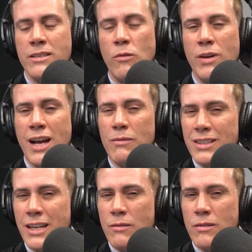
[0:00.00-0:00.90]
So what I would
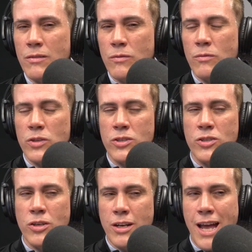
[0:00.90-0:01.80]
think
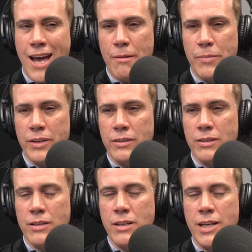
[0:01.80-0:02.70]
should happen
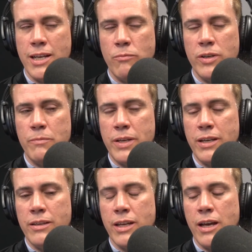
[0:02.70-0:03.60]
it would
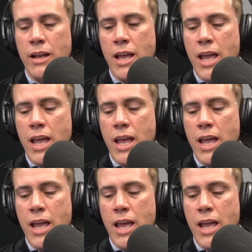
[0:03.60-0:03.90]
be that